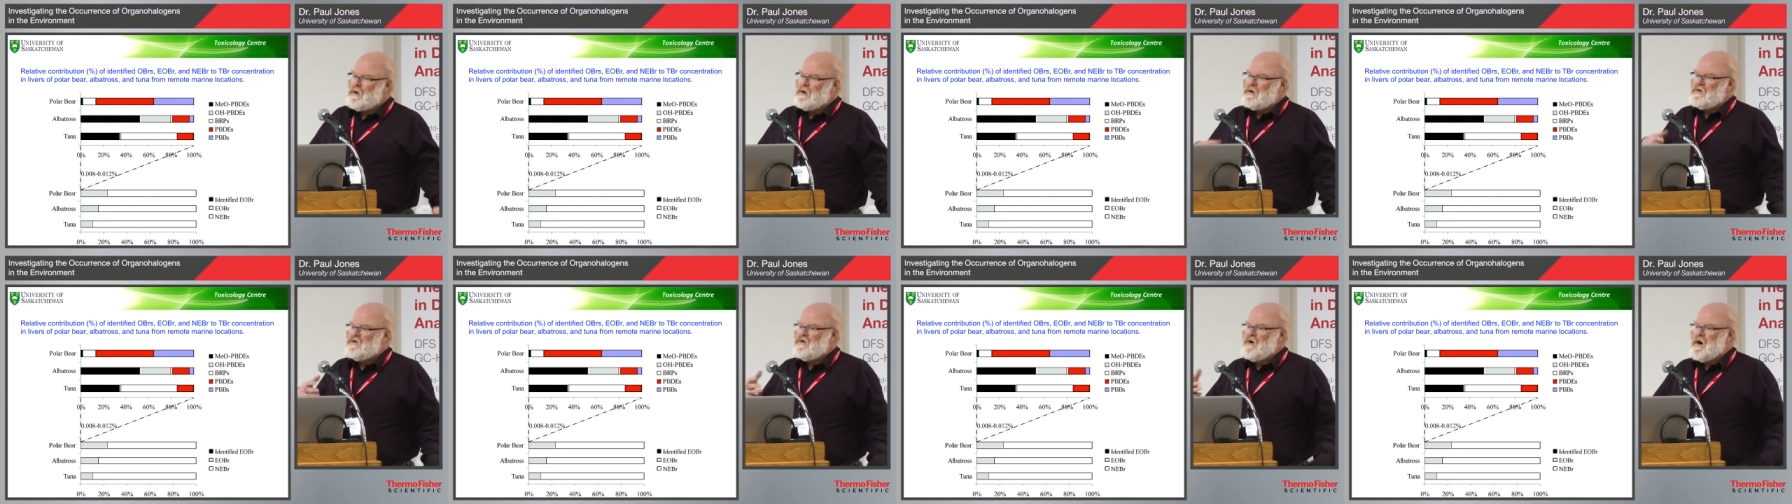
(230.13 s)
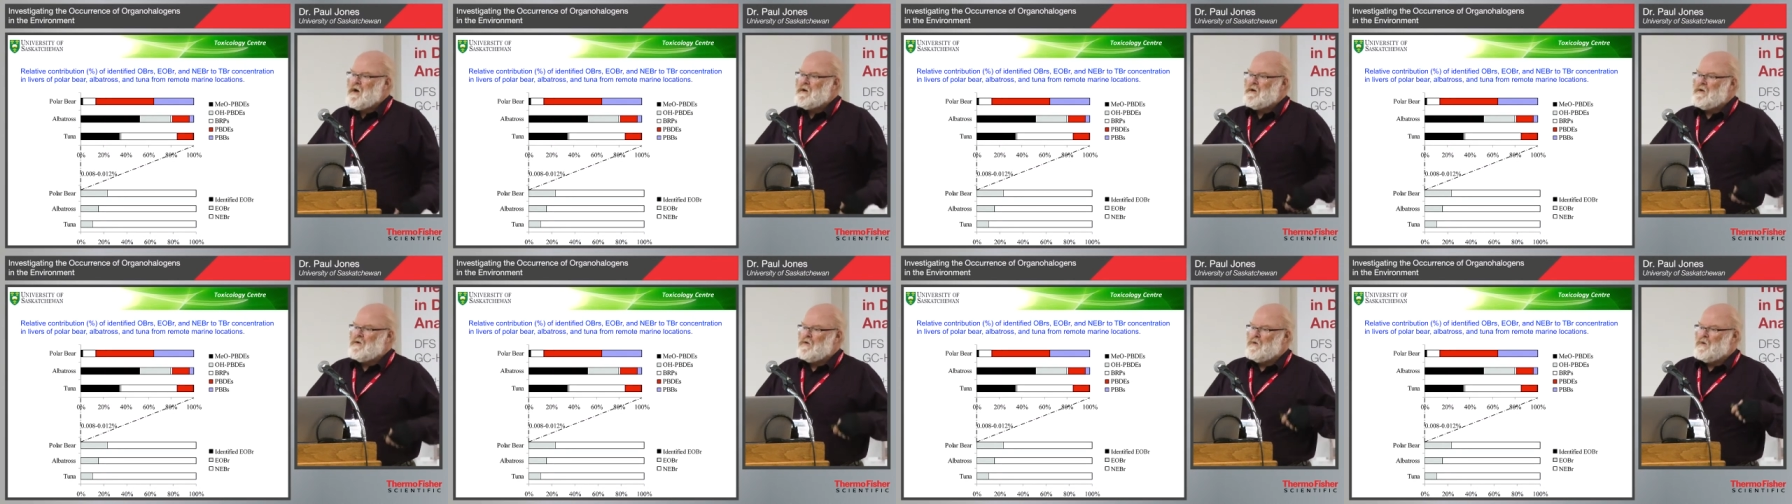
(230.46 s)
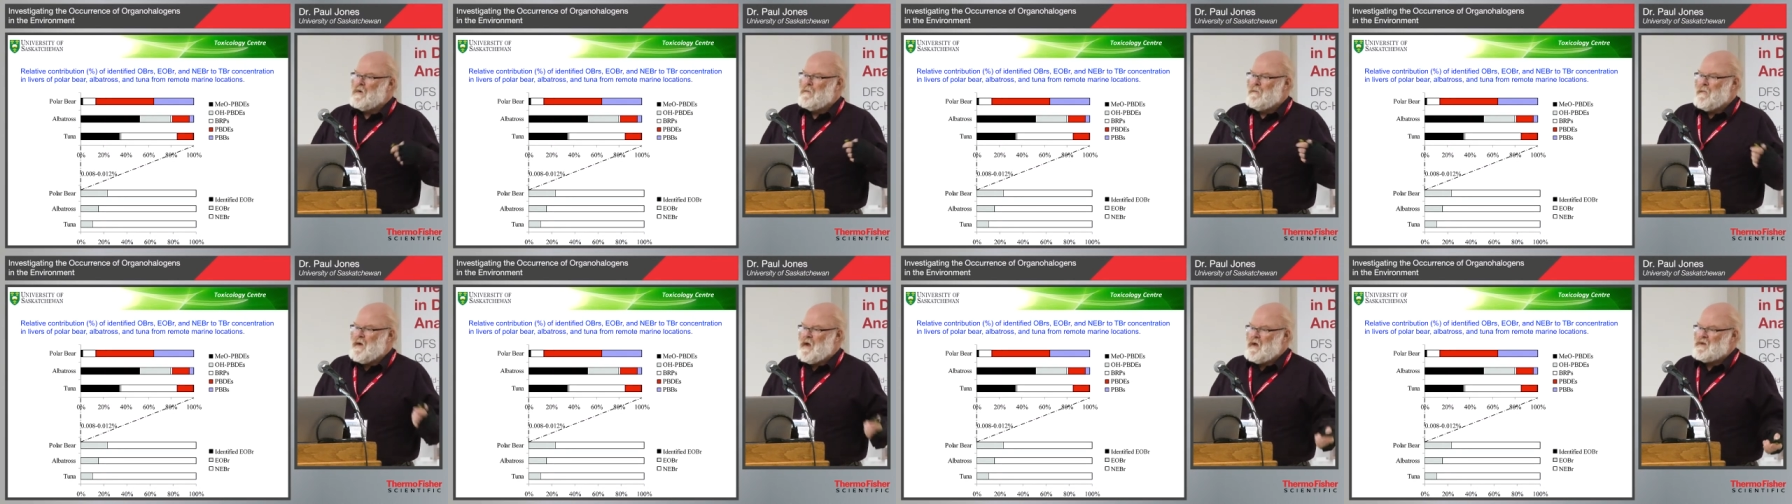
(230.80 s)
trying to do a
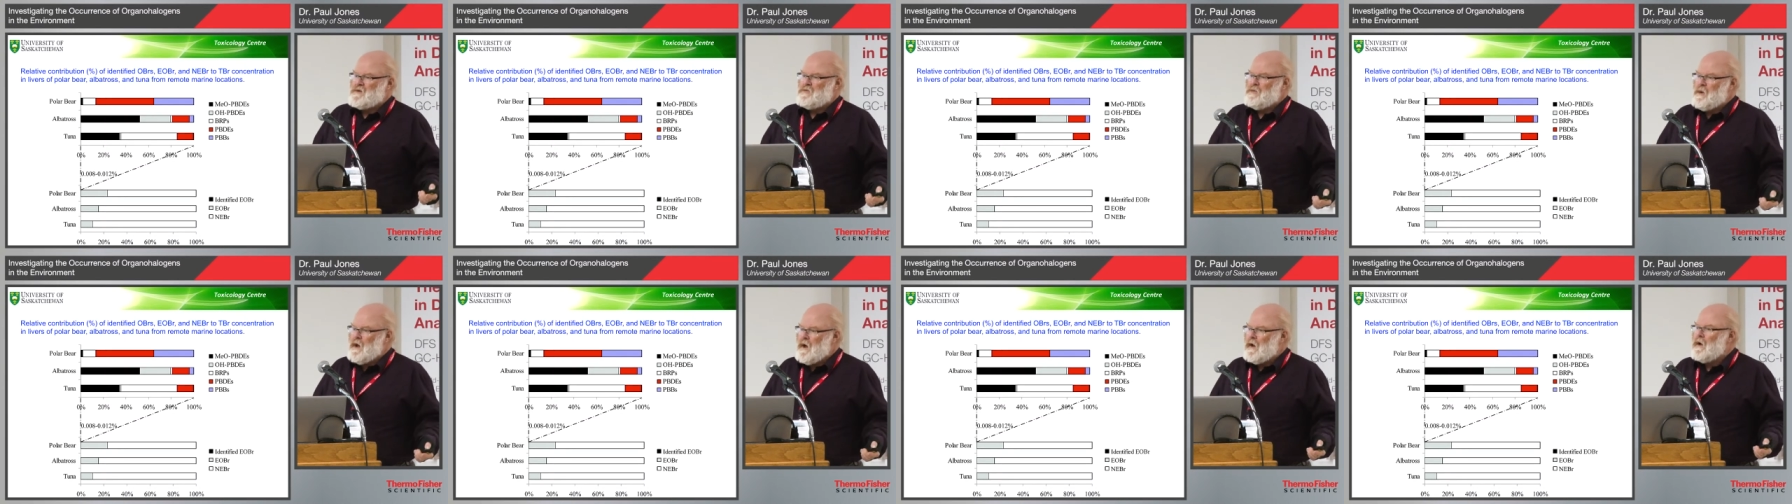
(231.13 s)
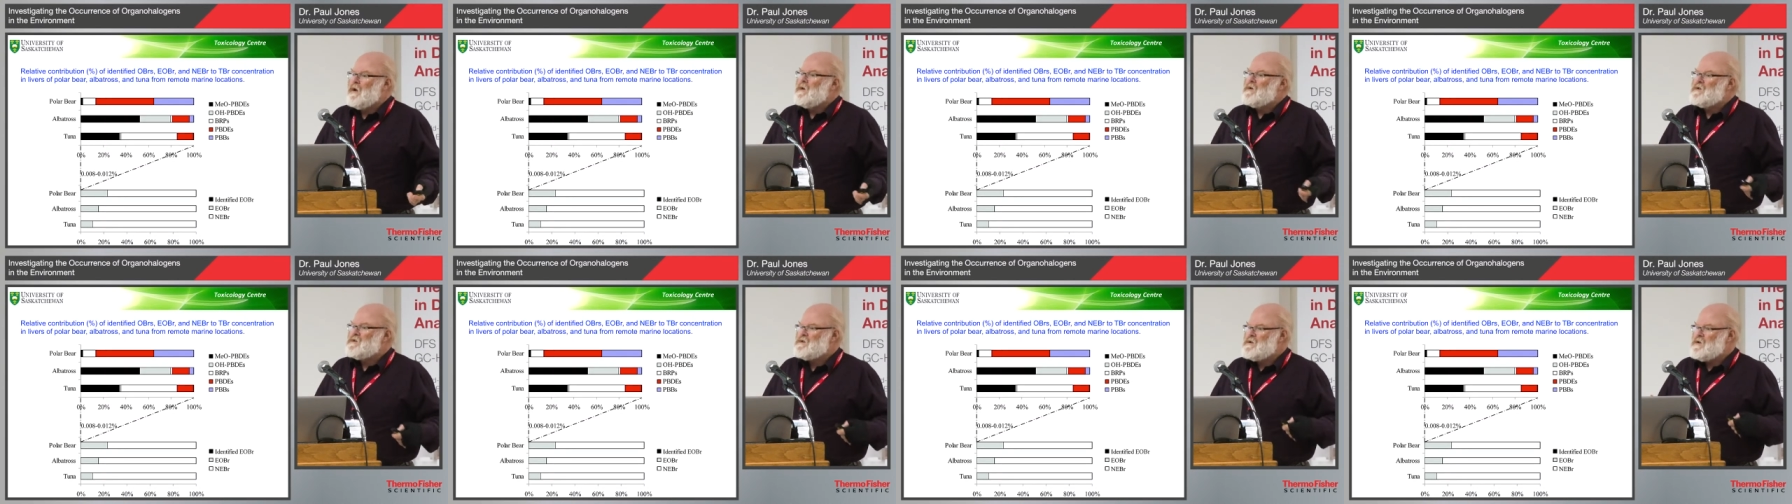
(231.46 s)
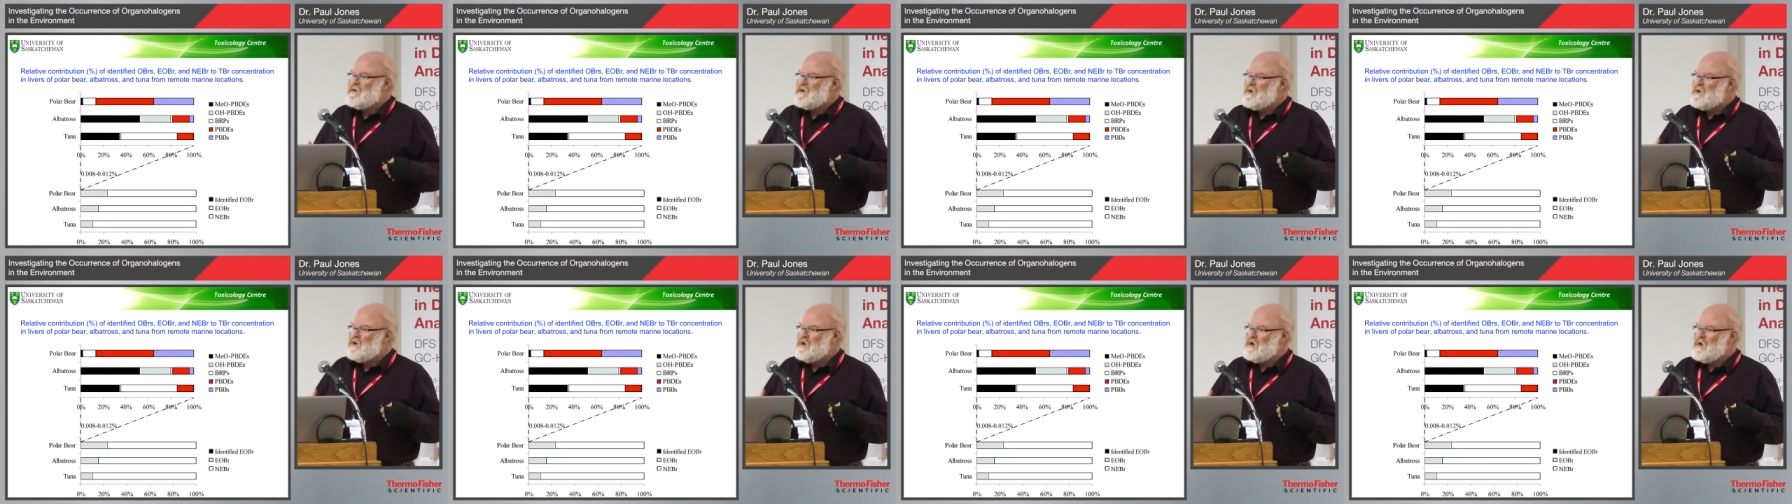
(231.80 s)
mass balance to
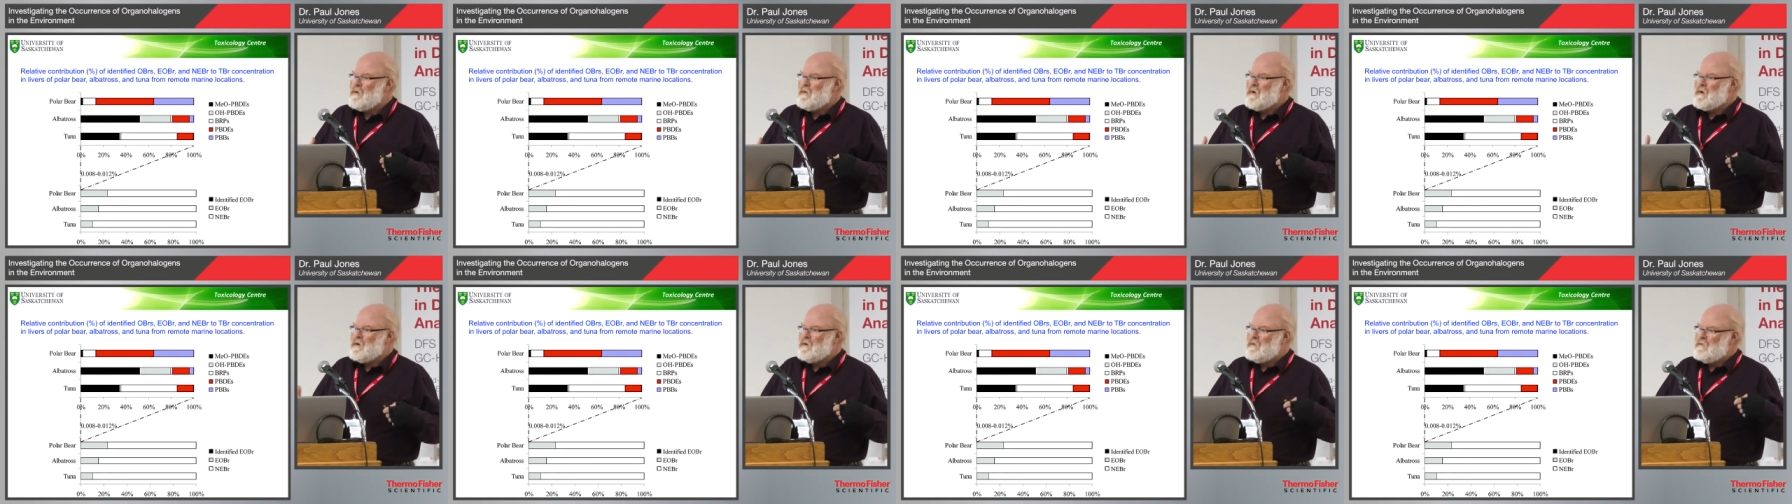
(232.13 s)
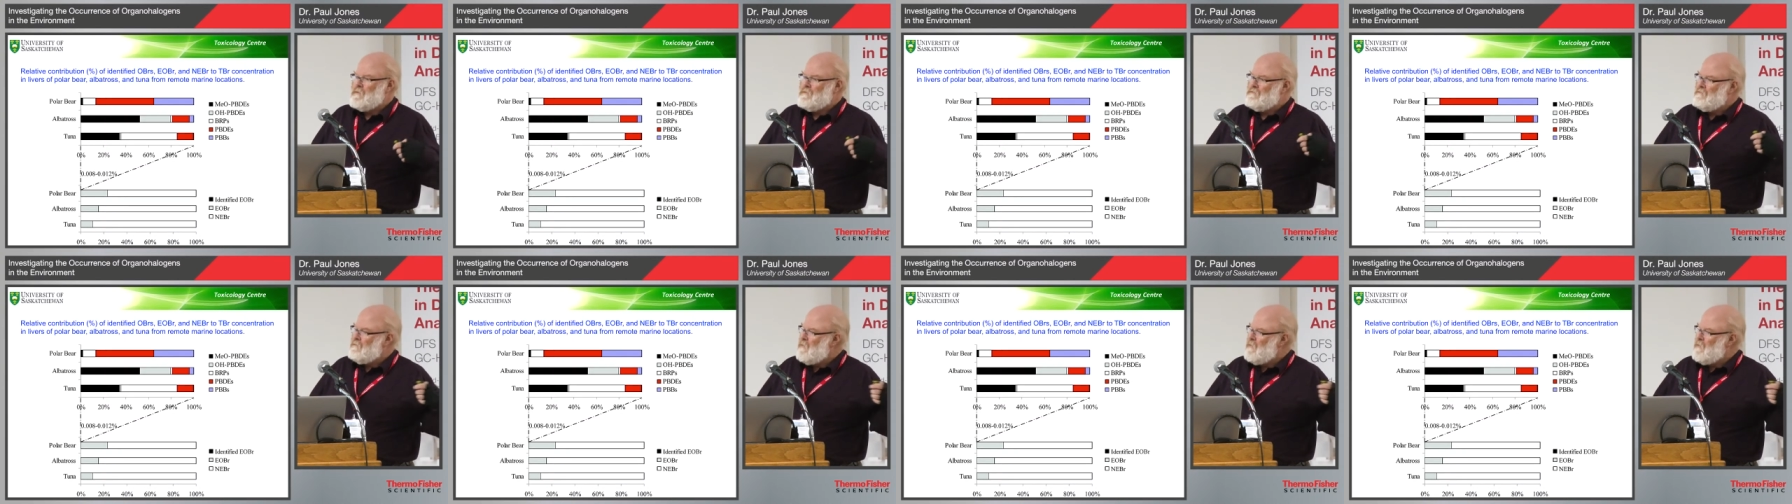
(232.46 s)
determine